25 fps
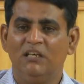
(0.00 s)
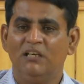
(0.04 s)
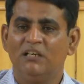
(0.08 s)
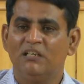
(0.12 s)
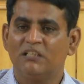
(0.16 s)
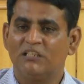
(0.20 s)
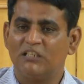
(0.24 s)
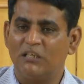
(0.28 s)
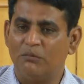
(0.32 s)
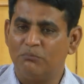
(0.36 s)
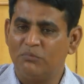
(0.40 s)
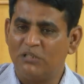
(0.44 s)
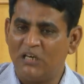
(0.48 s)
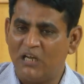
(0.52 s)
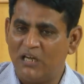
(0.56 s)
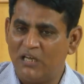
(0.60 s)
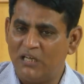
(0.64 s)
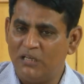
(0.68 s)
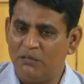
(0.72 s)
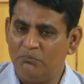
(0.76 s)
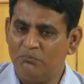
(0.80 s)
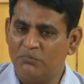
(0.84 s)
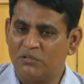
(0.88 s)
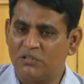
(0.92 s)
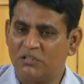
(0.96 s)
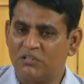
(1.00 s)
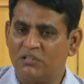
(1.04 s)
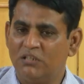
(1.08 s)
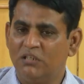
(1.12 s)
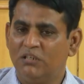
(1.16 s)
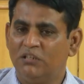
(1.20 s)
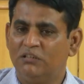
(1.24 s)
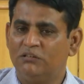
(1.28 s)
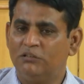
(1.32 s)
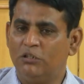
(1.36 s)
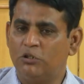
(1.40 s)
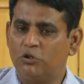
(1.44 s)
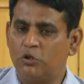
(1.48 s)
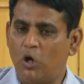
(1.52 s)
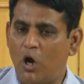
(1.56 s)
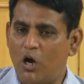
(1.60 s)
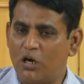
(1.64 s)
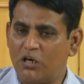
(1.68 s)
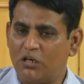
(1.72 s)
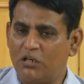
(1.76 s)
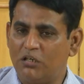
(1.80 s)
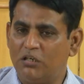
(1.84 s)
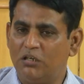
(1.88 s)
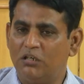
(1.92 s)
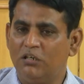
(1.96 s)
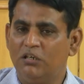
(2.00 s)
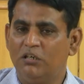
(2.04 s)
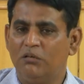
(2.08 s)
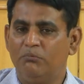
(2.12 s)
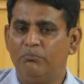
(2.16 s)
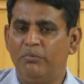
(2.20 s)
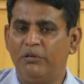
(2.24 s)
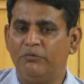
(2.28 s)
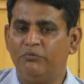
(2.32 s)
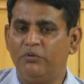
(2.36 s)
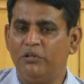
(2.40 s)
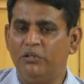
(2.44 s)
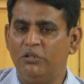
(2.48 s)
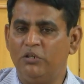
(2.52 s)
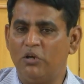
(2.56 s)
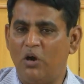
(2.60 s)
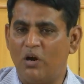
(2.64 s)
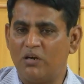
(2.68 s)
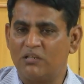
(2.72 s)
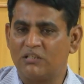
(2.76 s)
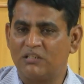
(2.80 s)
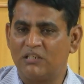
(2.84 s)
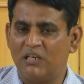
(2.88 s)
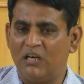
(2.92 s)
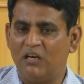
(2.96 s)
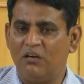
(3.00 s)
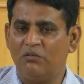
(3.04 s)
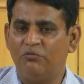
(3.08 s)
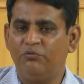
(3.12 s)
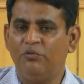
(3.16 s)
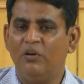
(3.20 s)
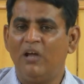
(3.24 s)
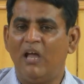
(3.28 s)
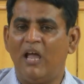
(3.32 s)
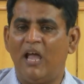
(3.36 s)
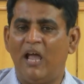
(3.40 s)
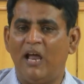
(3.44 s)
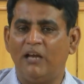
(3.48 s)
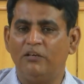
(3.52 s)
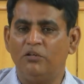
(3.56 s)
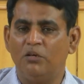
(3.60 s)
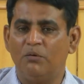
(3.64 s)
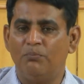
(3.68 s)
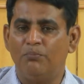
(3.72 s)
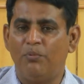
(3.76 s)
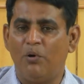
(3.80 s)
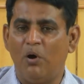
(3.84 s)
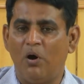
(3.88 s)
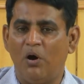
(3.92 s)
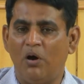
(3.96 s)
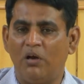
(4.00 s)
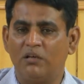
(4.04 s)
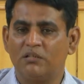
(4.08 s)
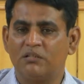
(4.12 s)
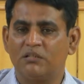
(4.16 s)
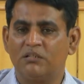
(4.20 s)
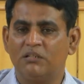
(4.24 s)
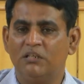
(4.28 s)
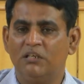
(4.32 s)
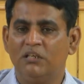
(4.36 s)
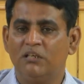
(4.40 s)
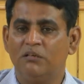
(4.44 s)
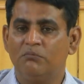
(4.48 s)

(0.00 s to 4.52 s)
Sometimes the talk between yourself and your boss,